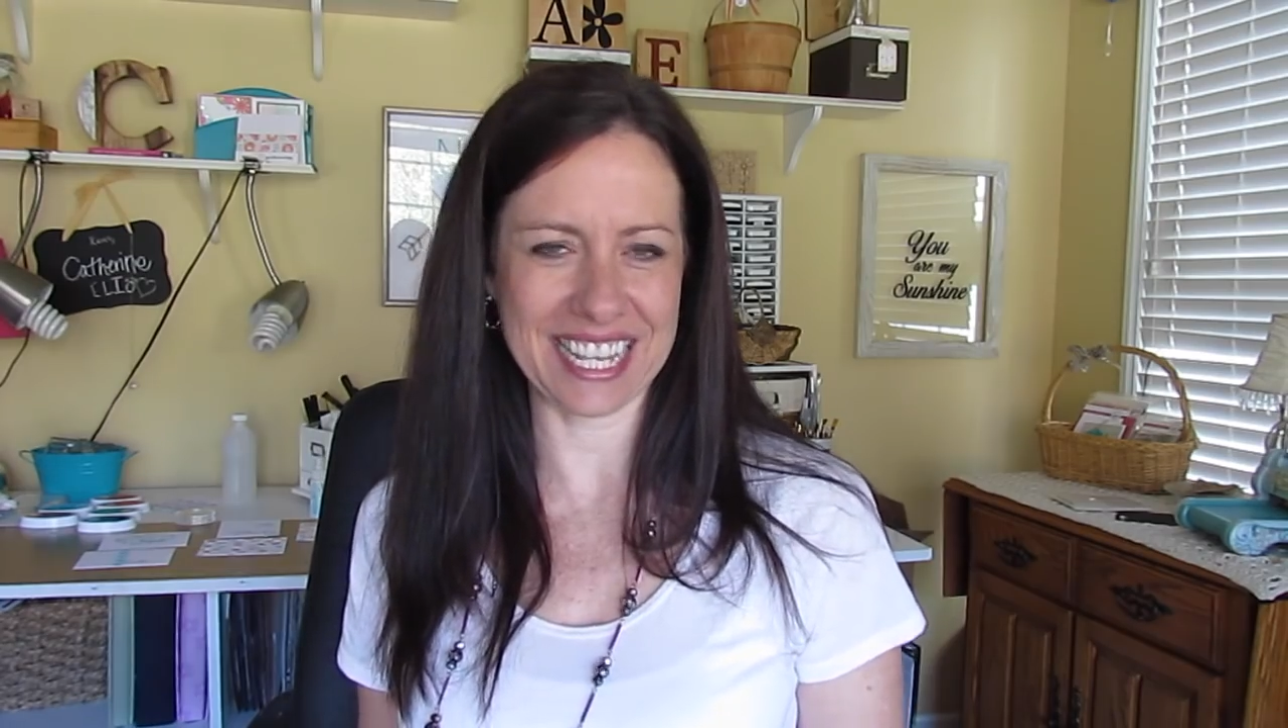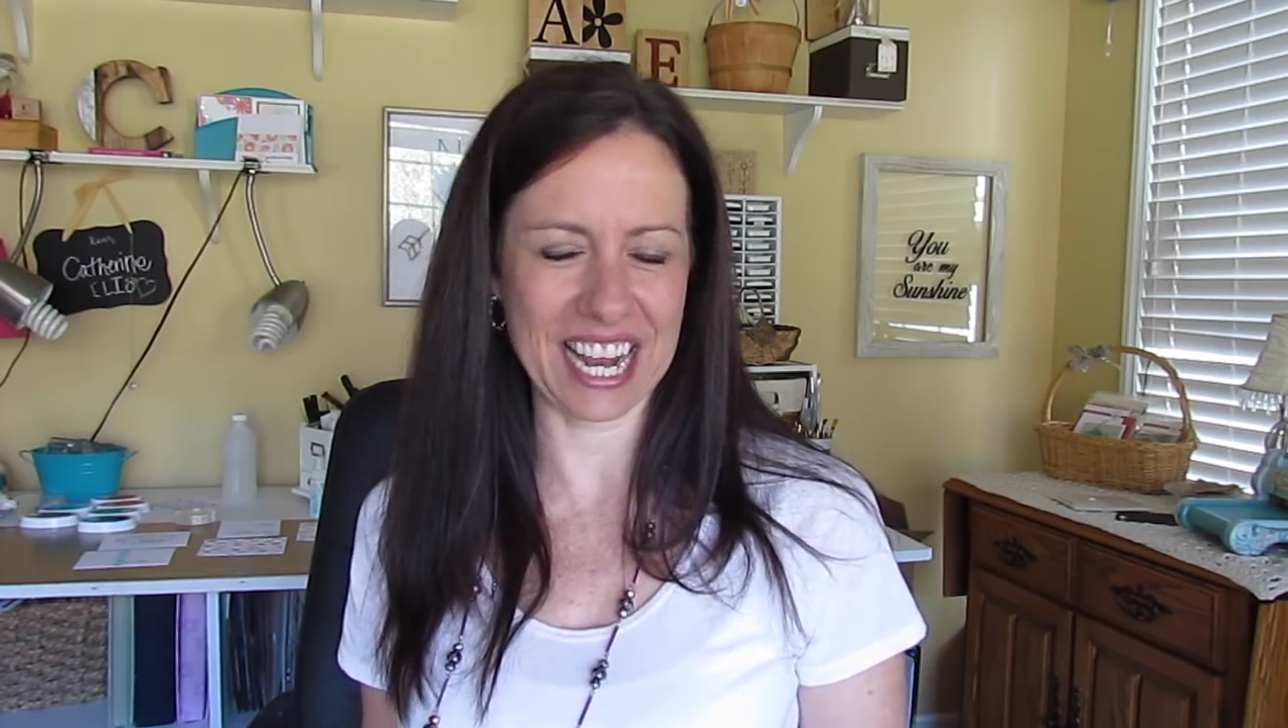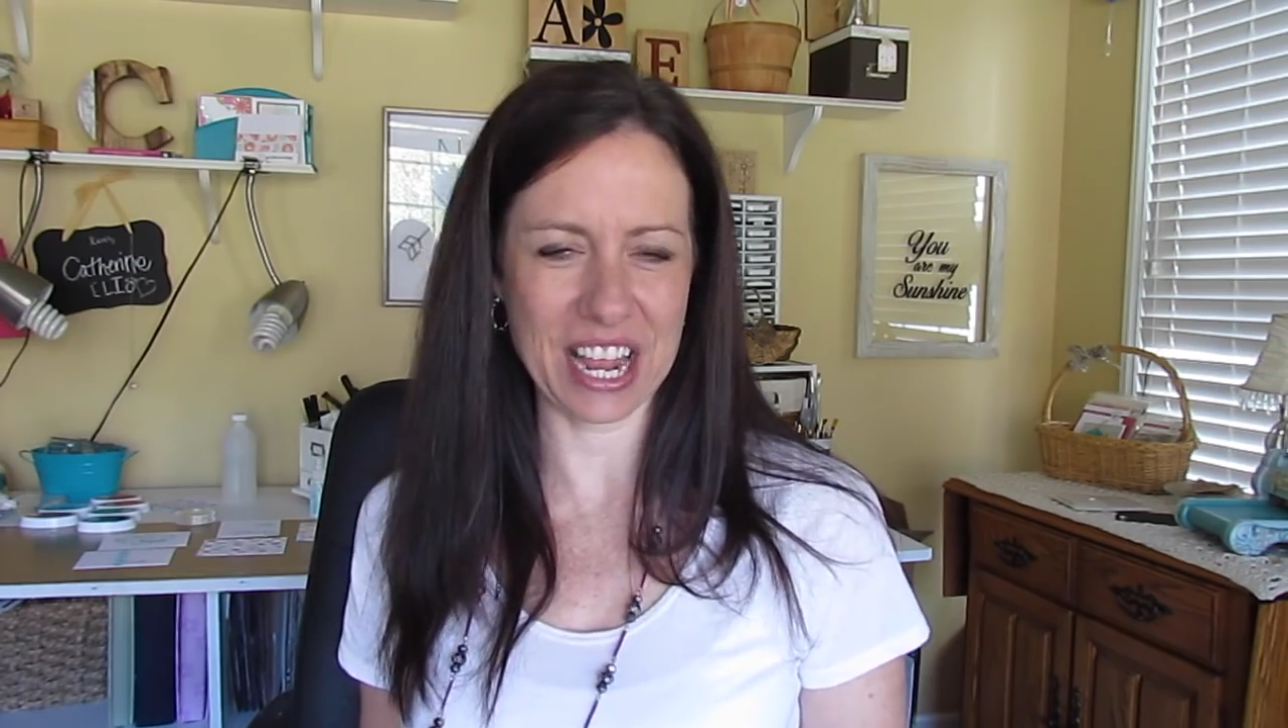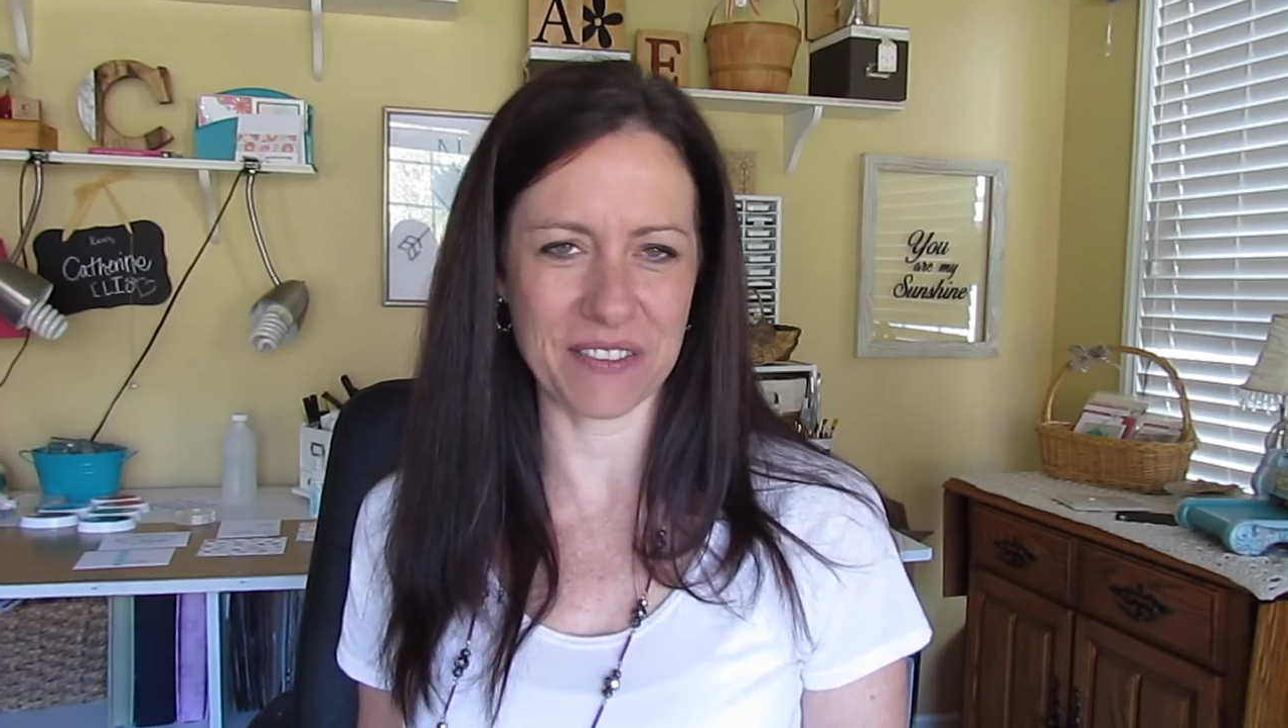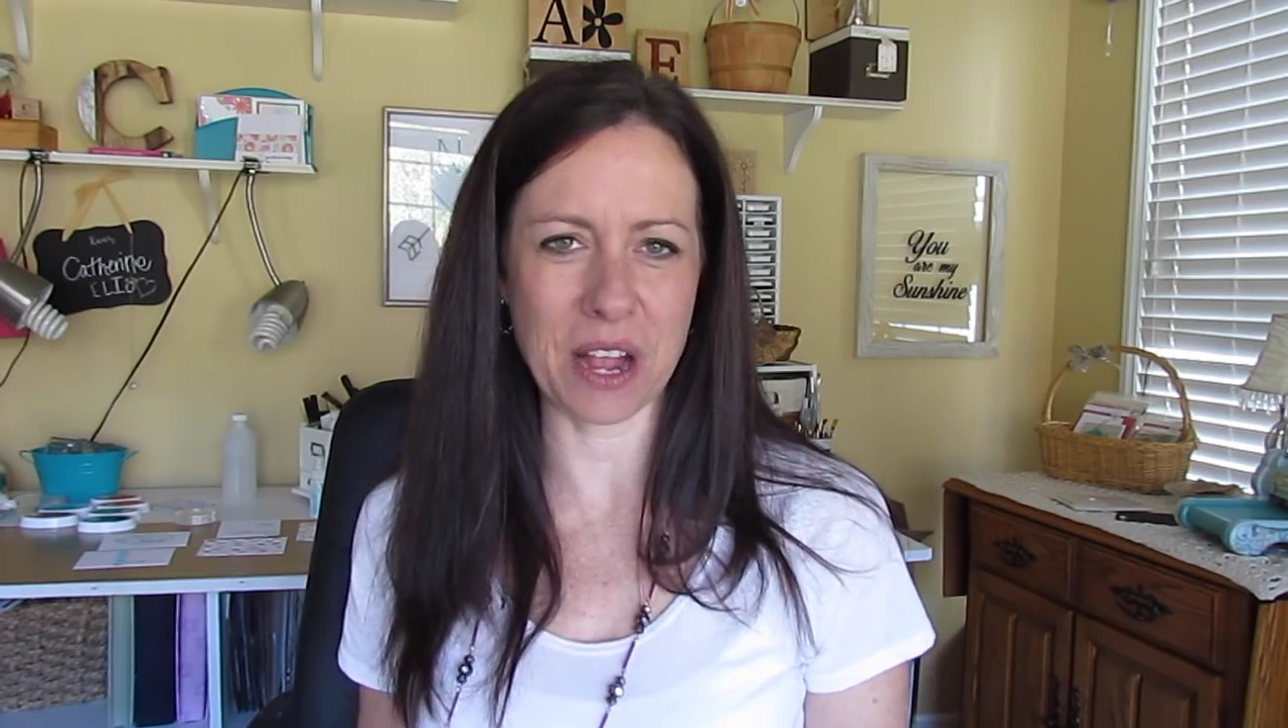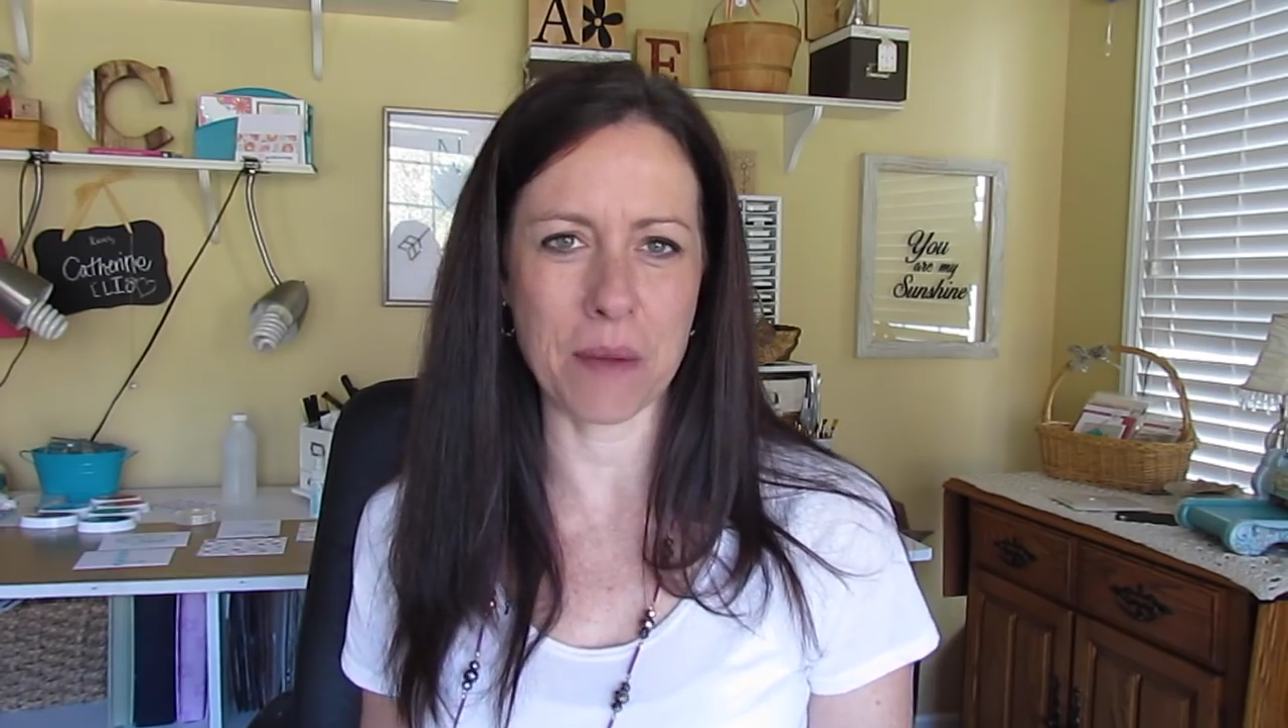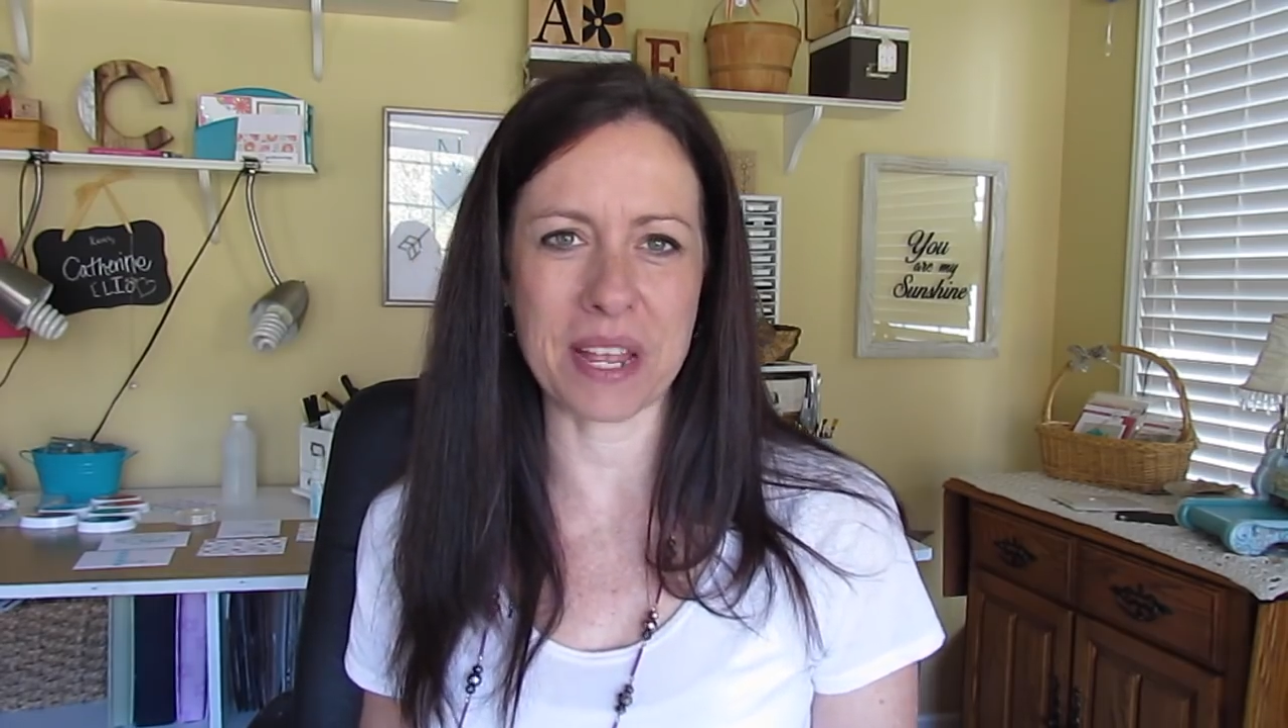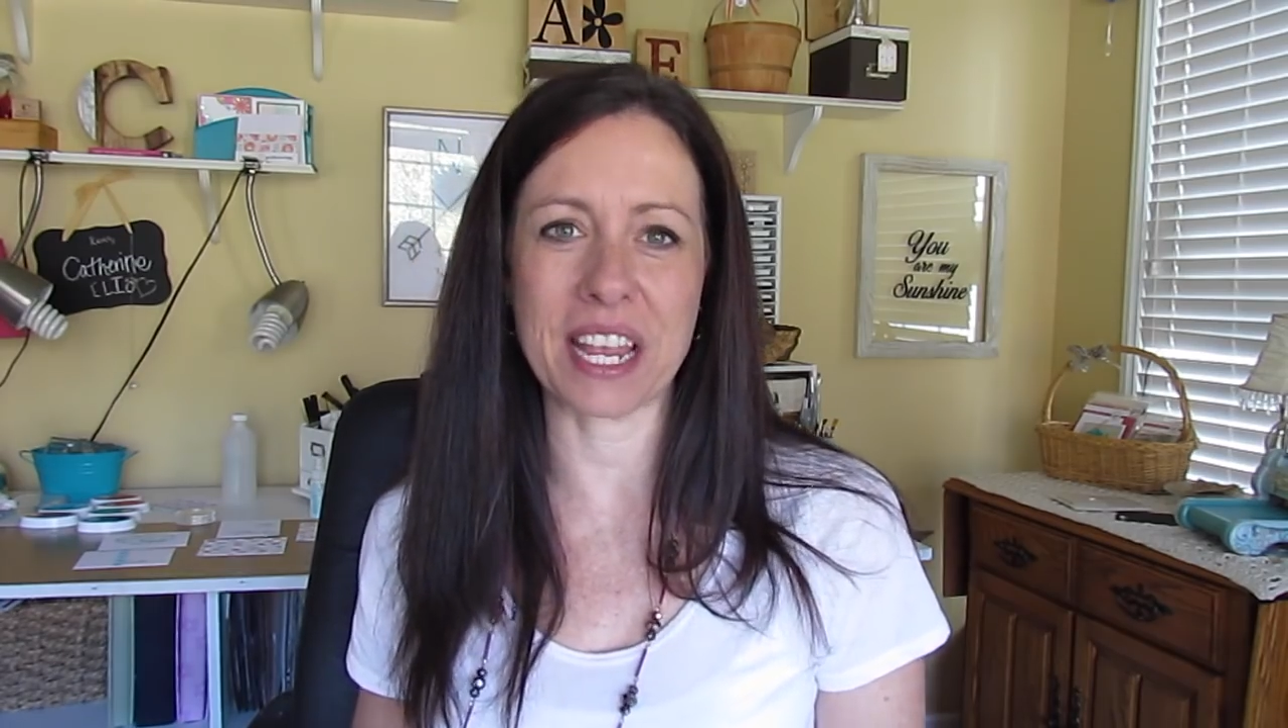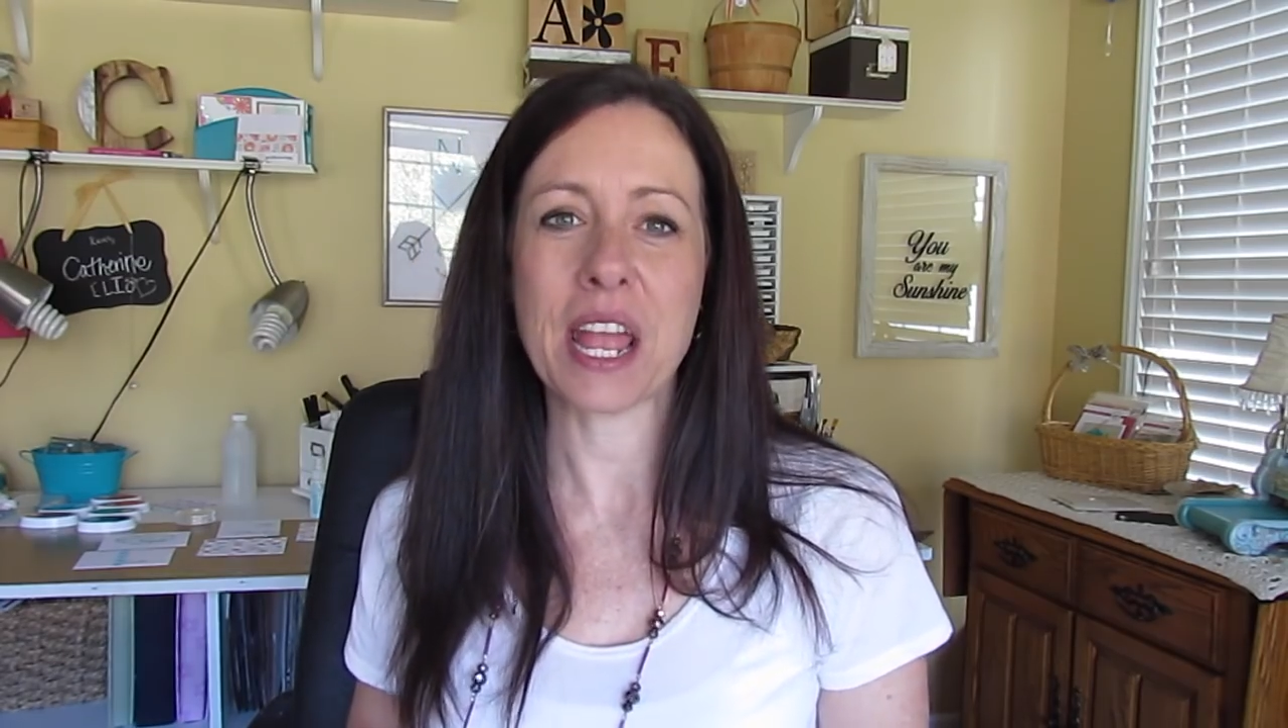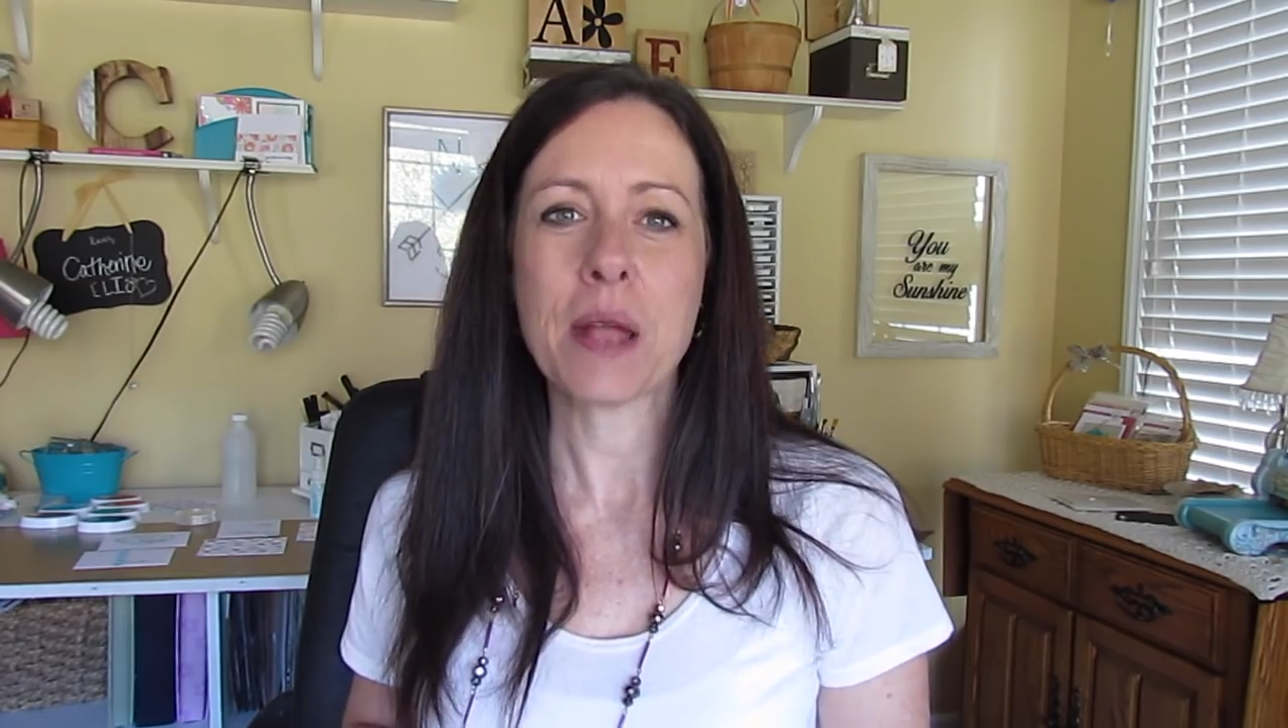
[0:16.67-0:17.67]
that I have
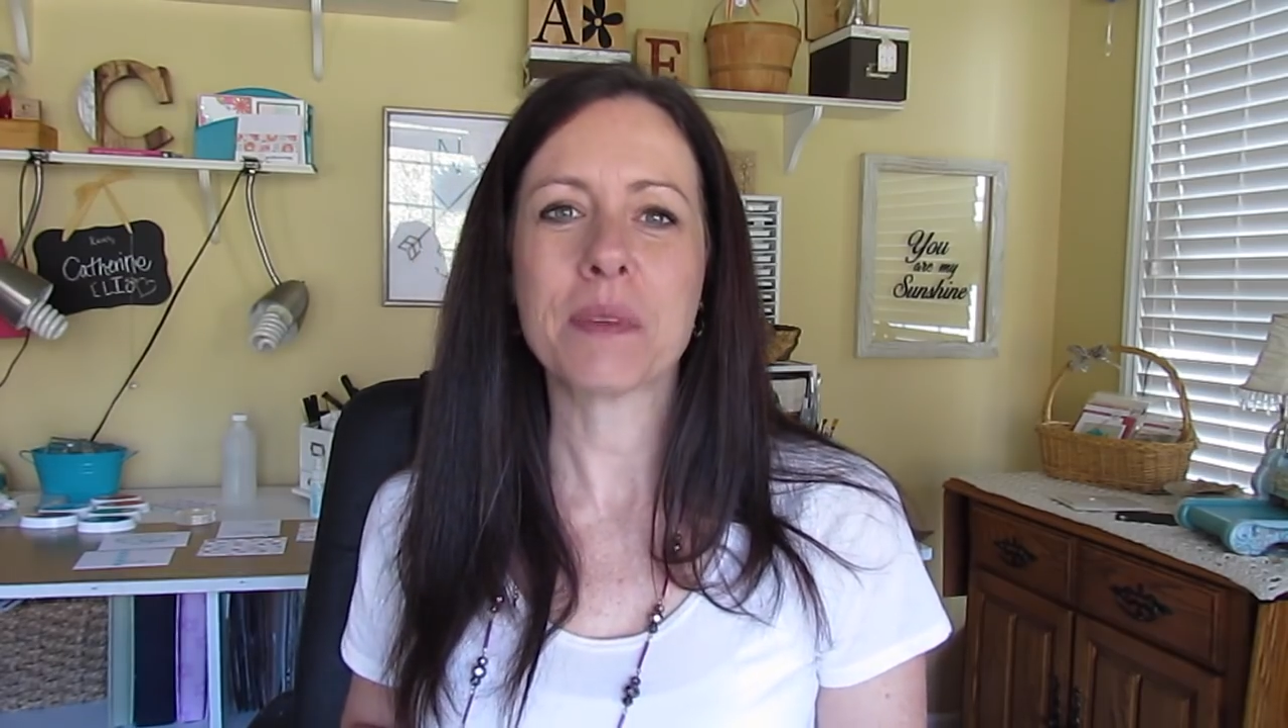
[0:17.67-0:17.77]
coming.